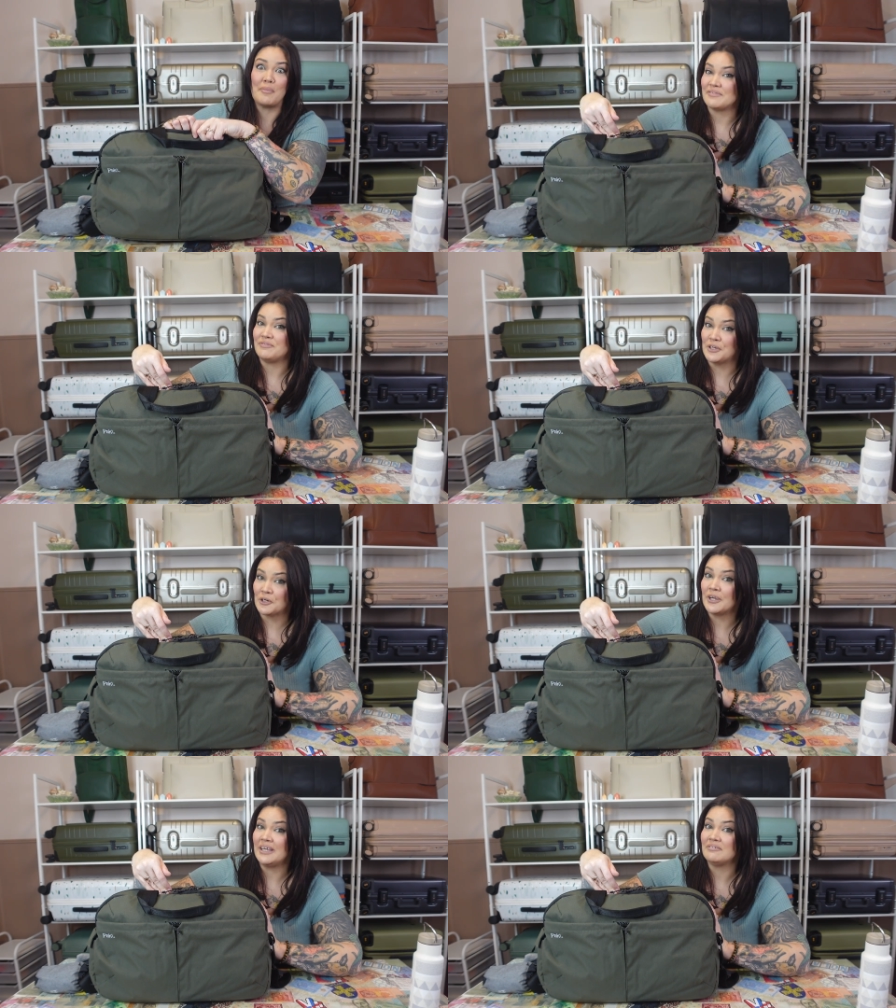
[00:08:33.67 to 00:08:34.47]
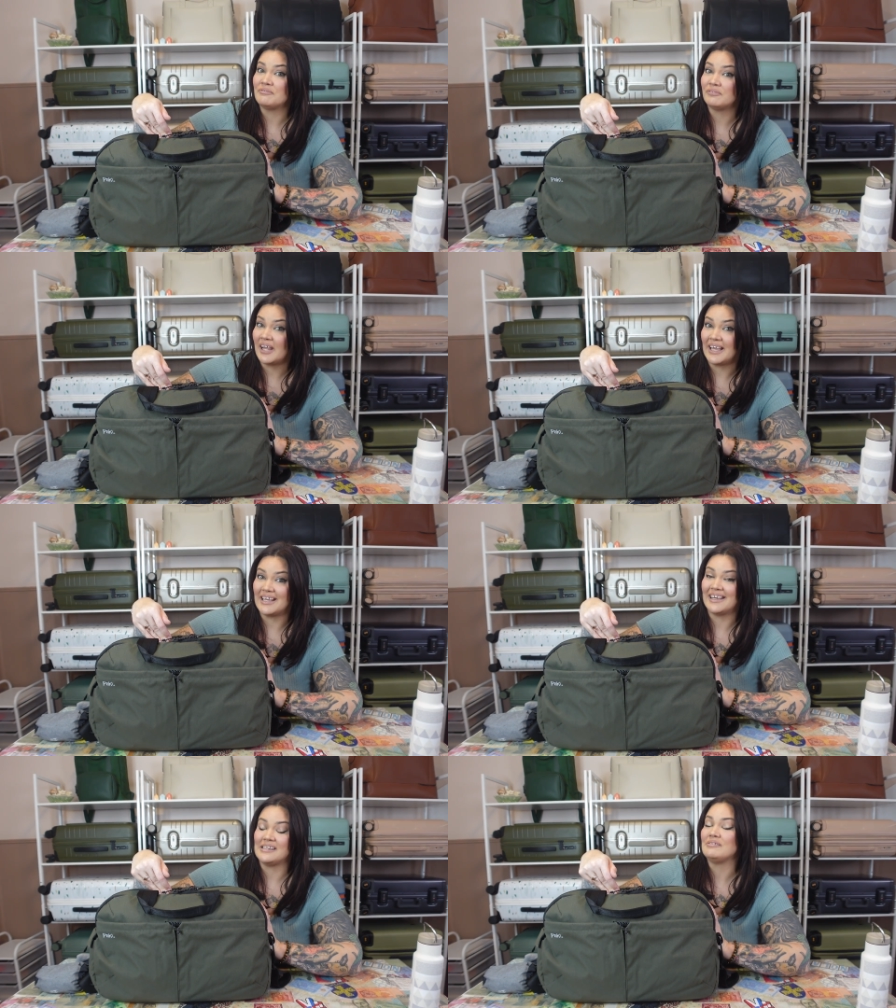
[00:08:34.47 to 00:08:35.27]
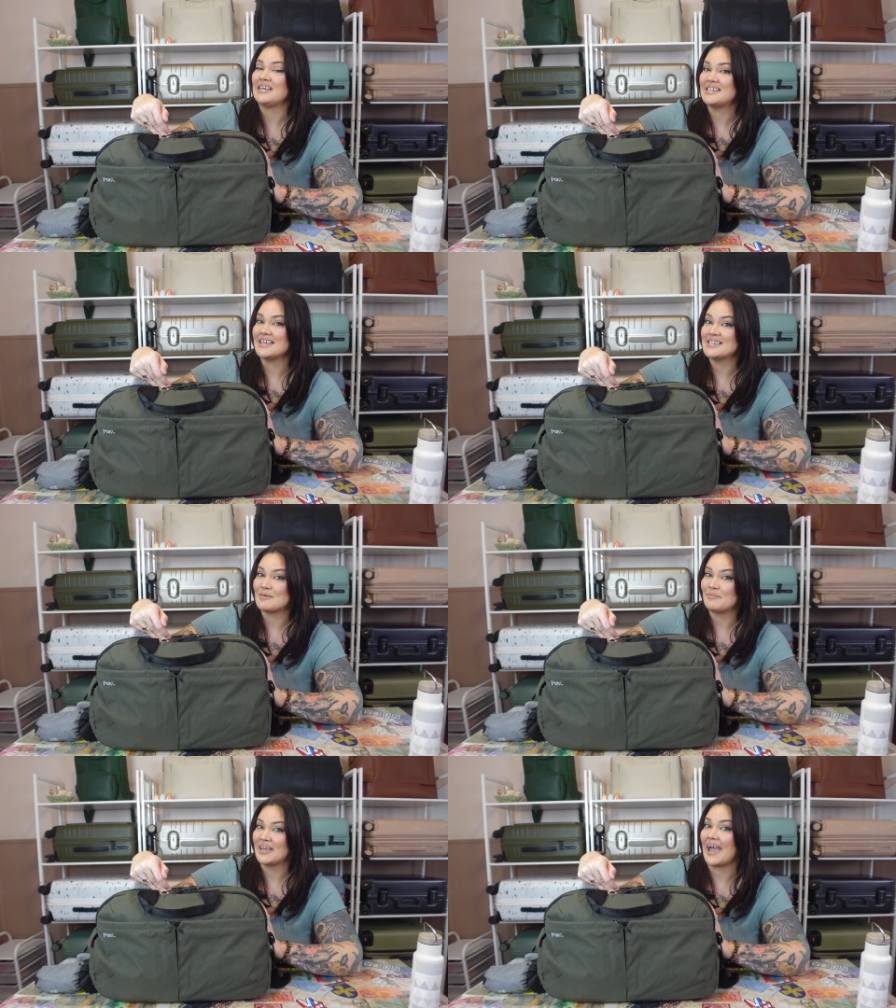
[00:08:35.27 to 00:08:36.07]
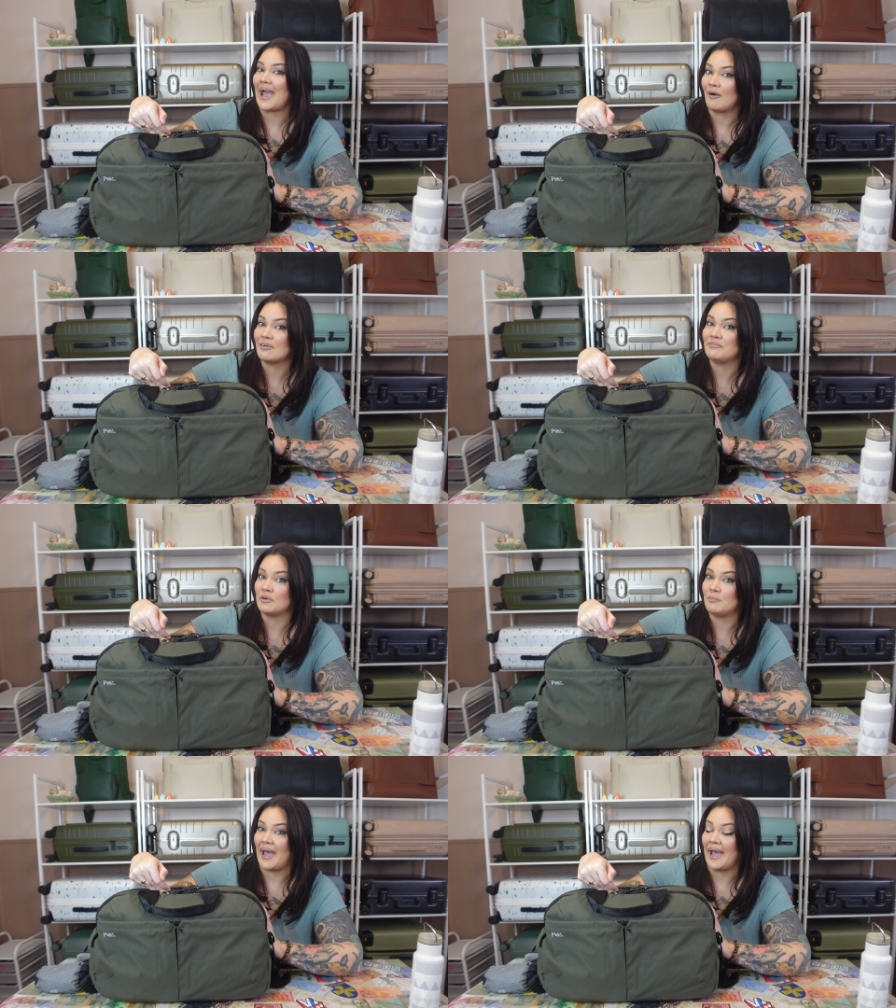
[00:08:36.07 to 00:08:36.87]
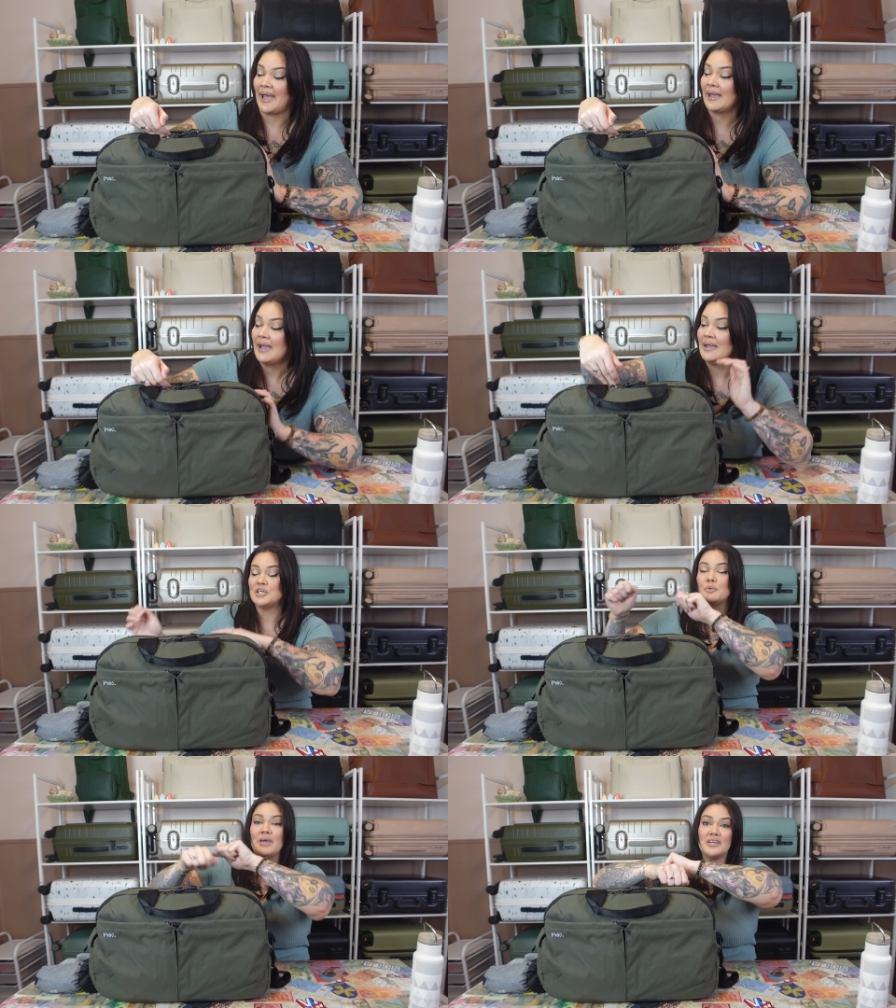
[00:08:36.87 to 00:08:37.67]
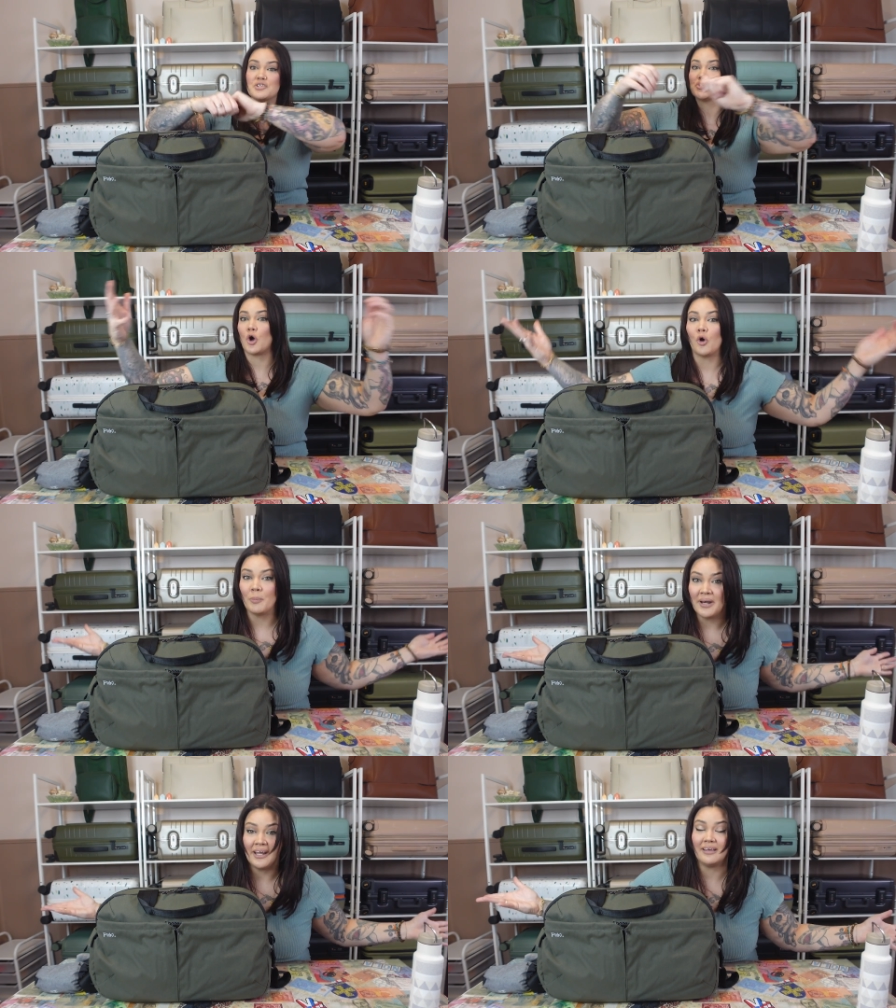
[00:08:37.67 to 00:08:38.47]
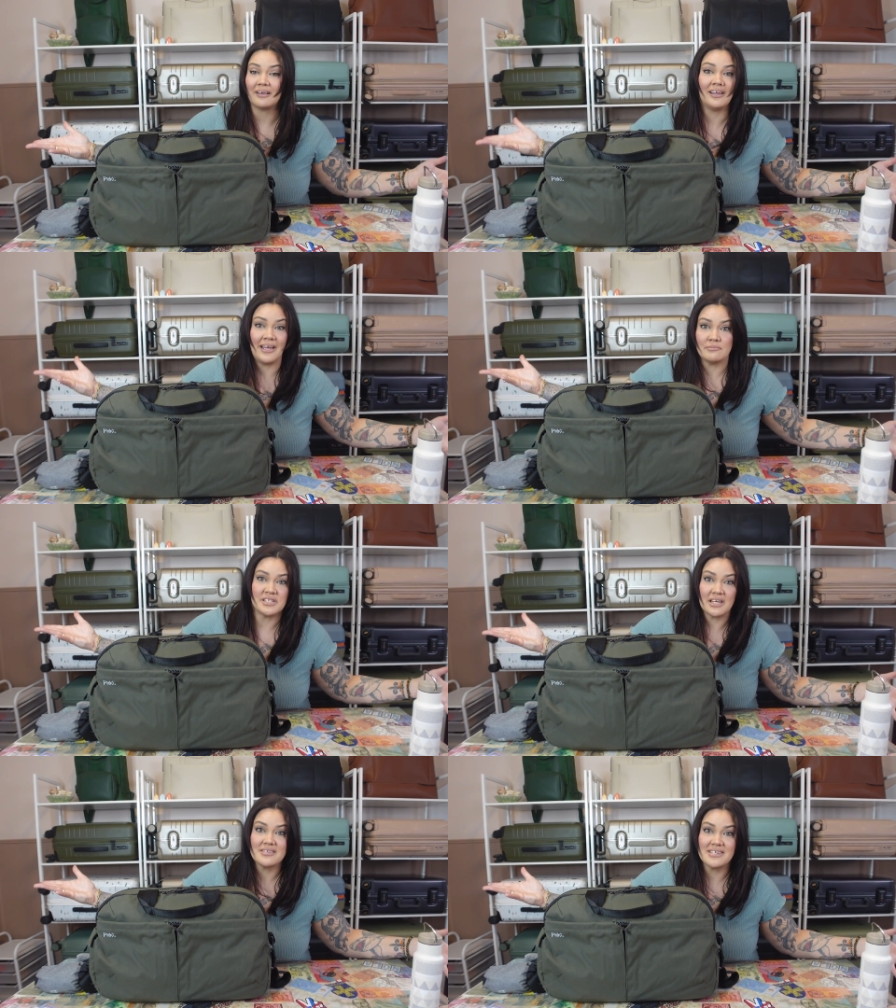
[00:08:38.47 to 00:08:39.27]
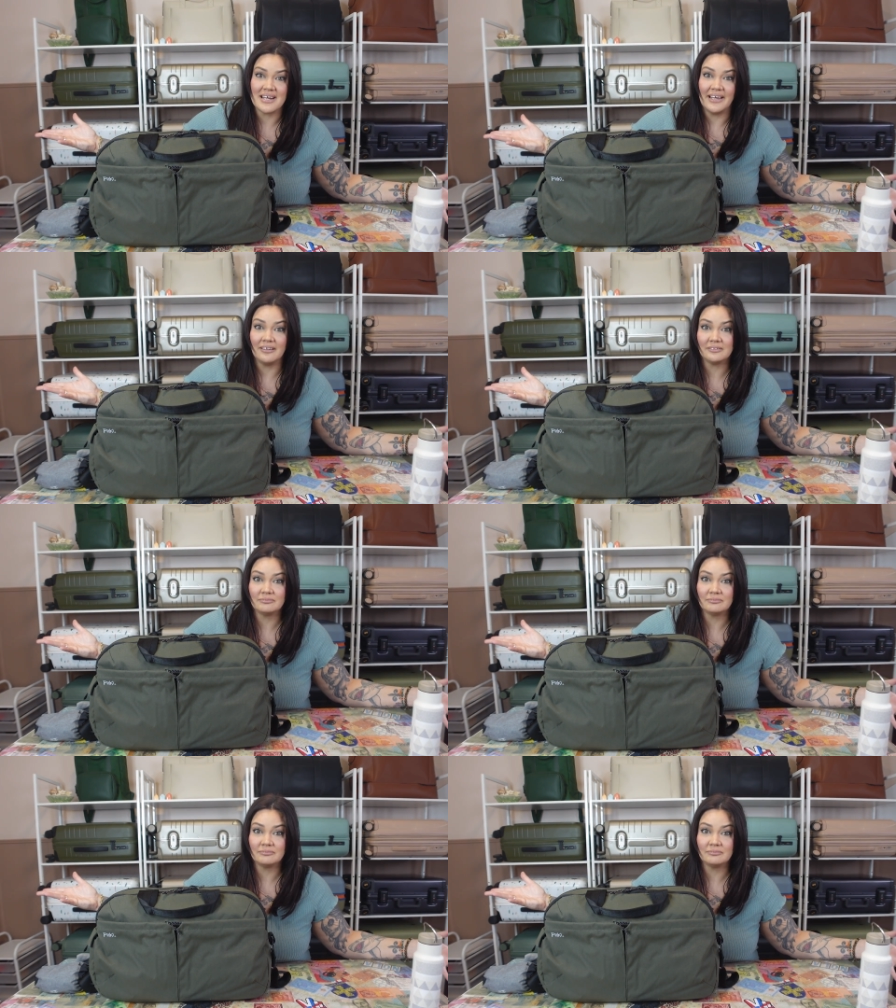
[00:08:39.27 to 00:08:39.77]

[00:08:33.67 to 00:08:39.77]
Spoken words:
If you're in flight and you need to get something out of your bag, you can't just open it clamshell style.